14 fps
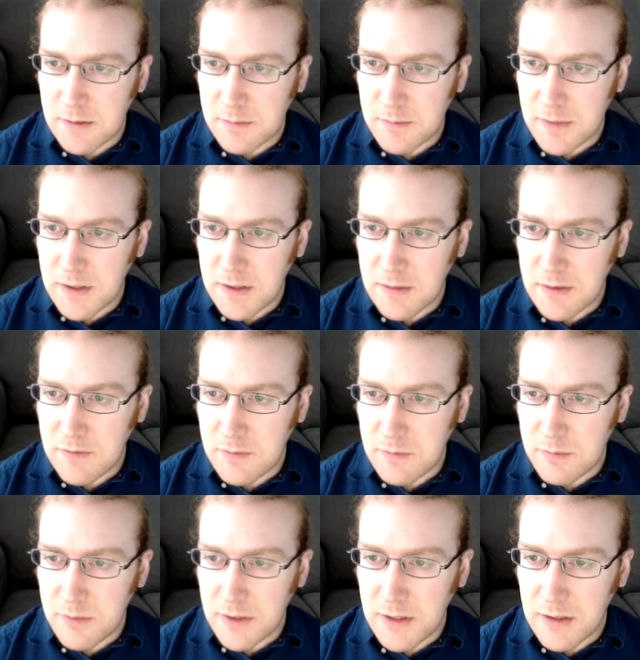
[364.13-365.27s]
I could even
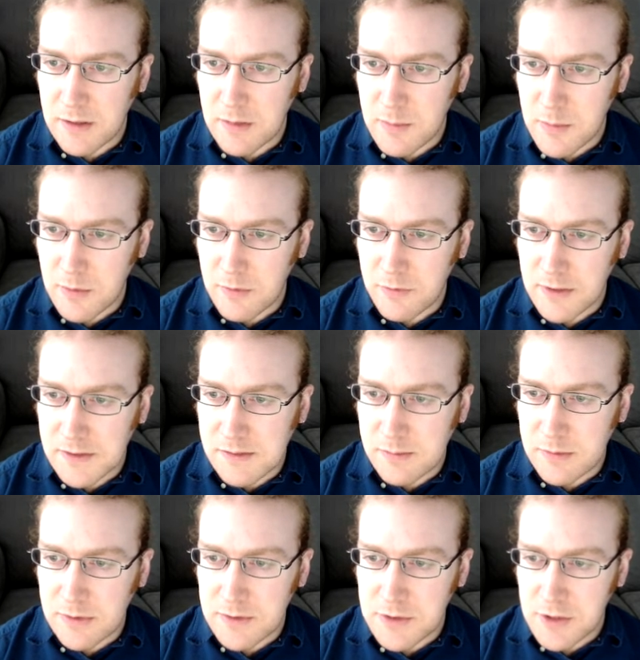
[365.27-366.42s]
play a little bit more
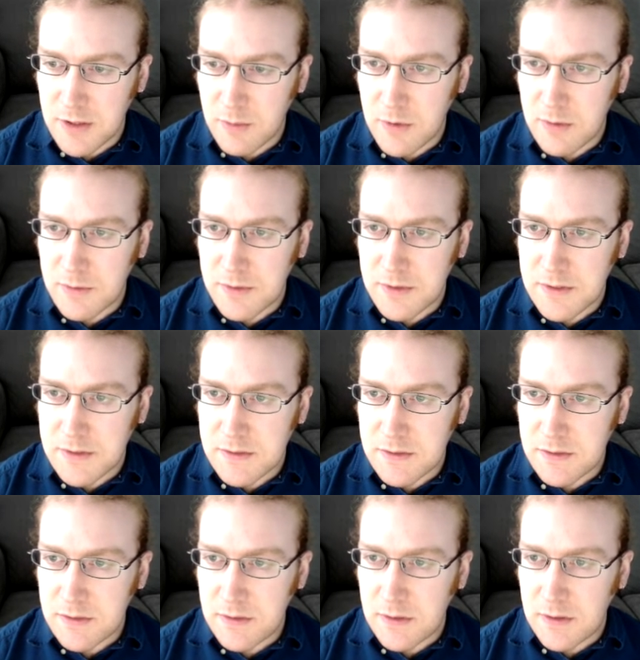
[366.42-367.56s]
flexible and try to work with this.
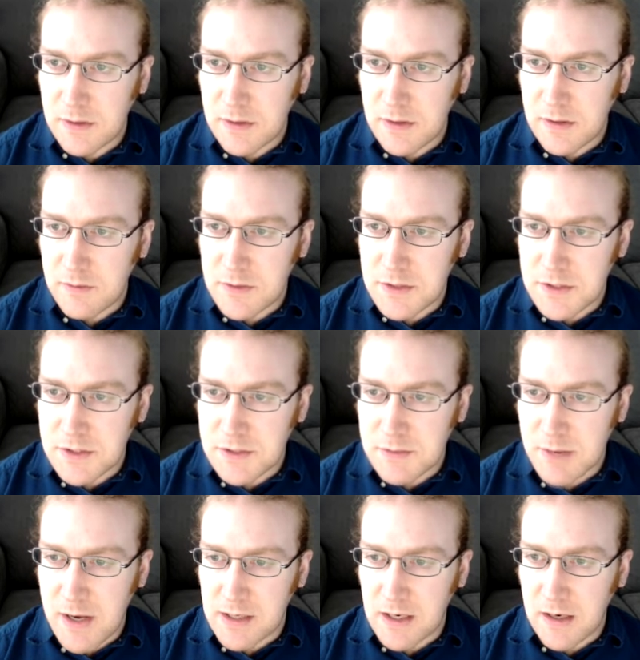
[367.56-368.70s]
Versus just
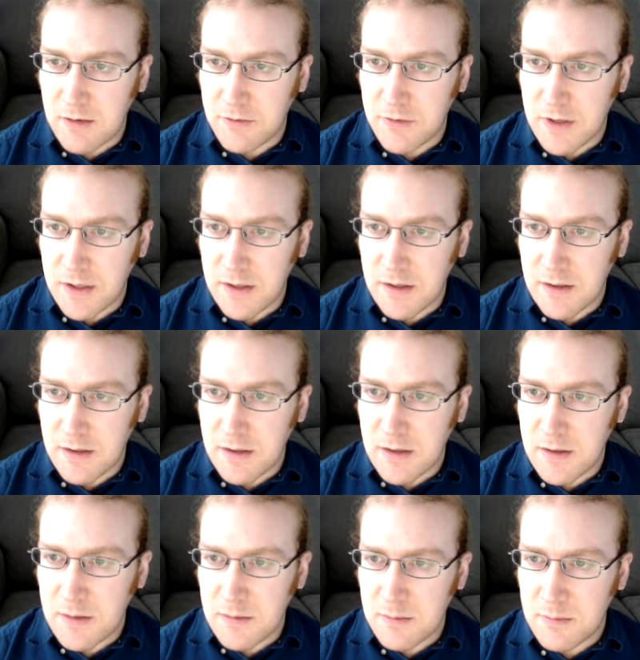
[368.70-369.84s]
backing off high.
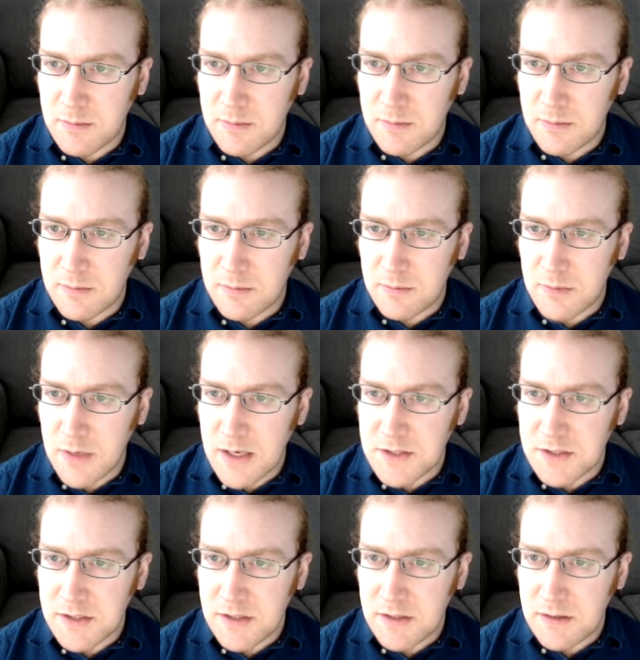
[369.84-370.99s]

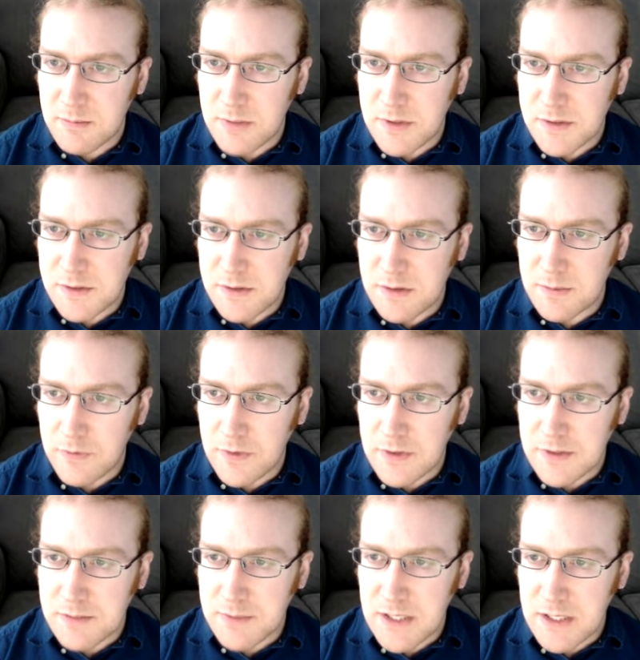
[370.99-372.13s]
Actually, Pincer, if he ends
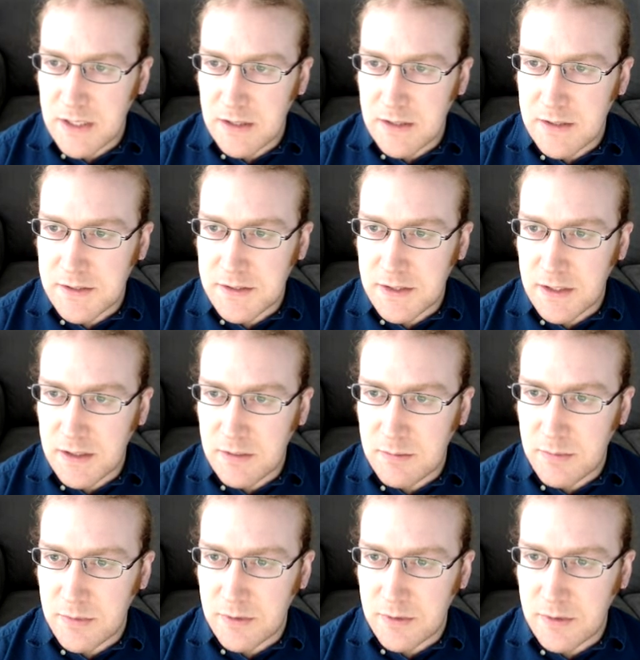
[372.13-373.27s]
up taking this, then I can
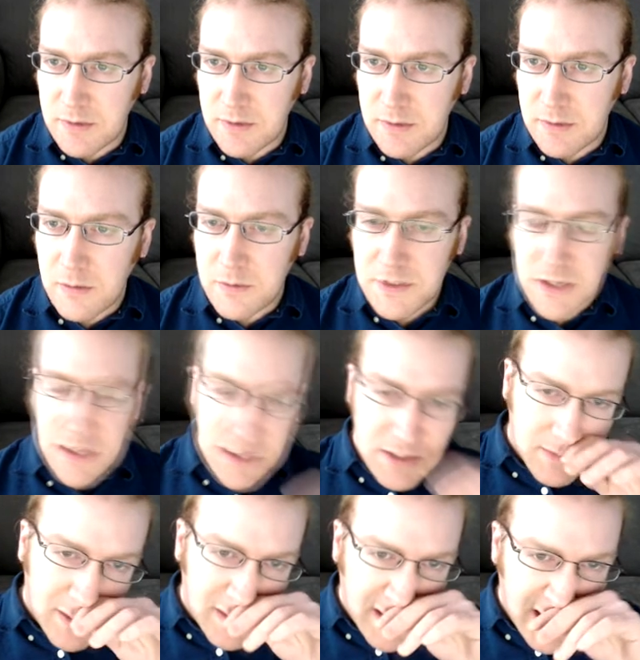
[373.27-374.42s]
build. Which would actually
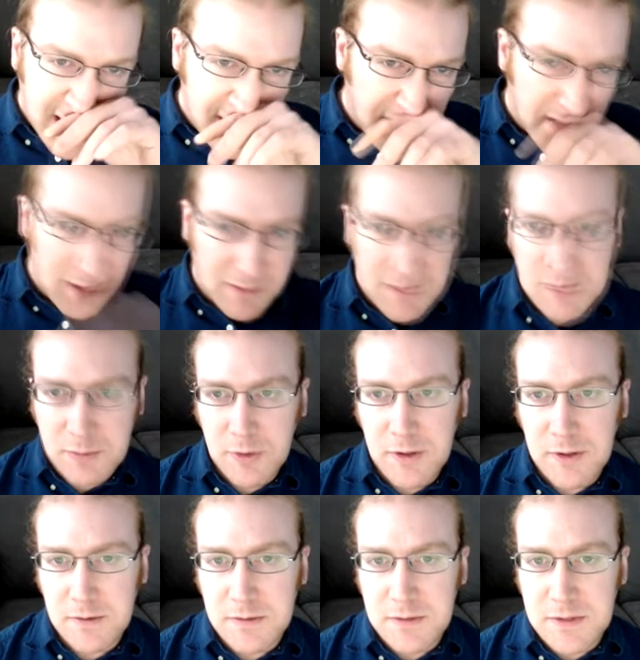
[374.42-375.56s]
be okay with me at this
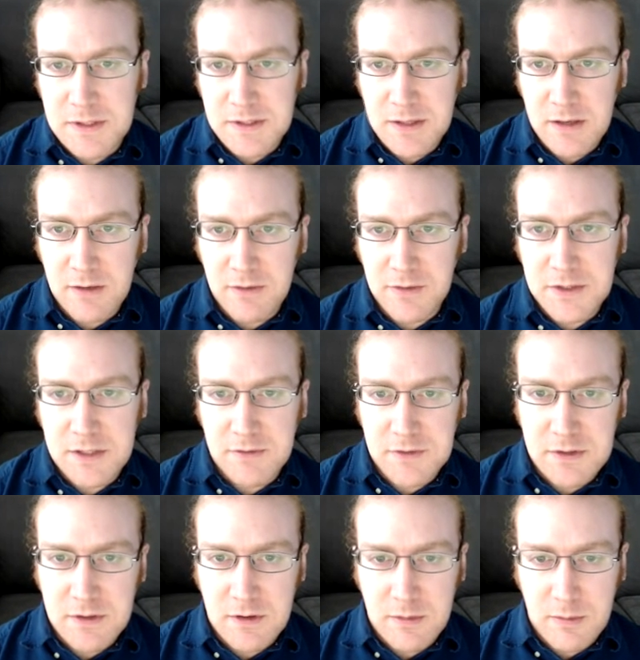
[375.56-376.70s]
point, since all of this stuff has
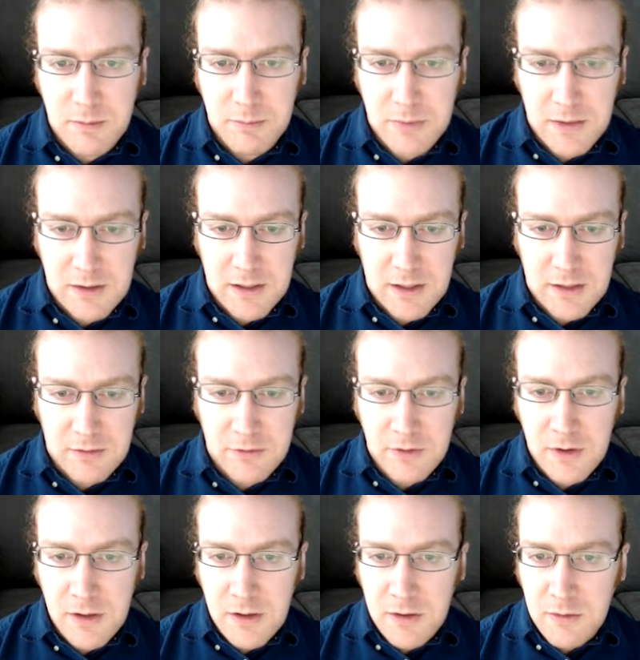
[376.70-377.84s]
already been kind of
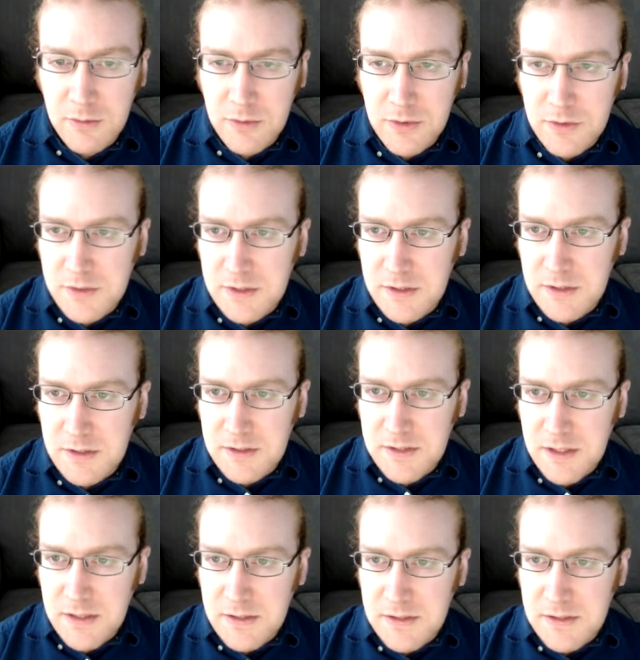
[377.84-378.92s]
reduced in his side.